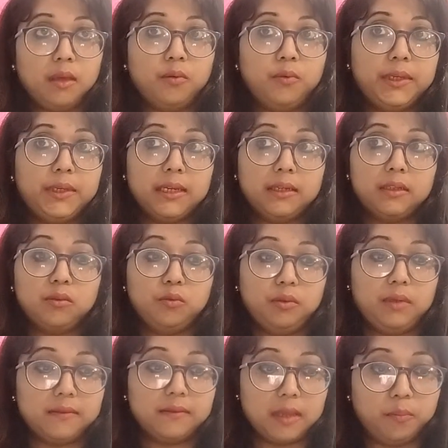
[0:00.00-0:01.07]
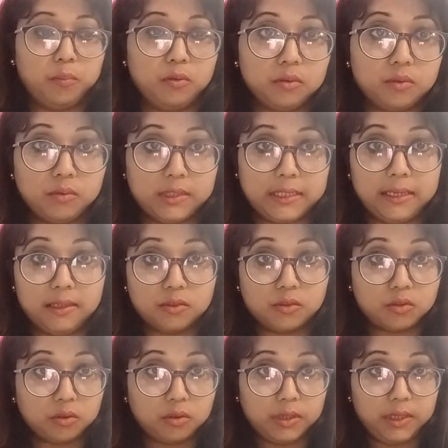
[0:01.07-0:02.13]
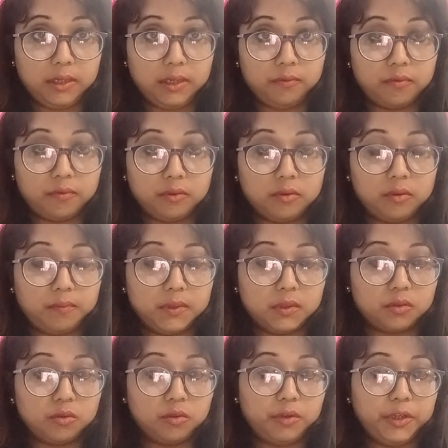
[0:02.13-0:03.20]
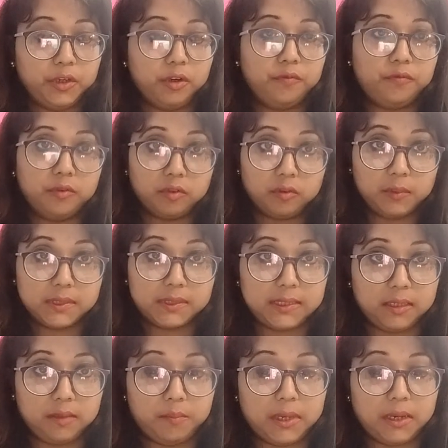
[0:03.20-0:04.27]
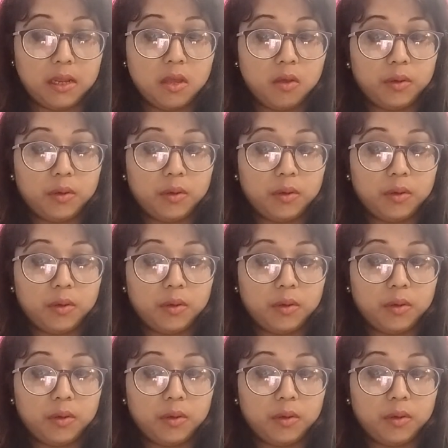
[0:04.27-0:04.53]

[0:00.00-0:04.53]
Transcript: we can suppose we tell a story in front of a story or in front of a statement,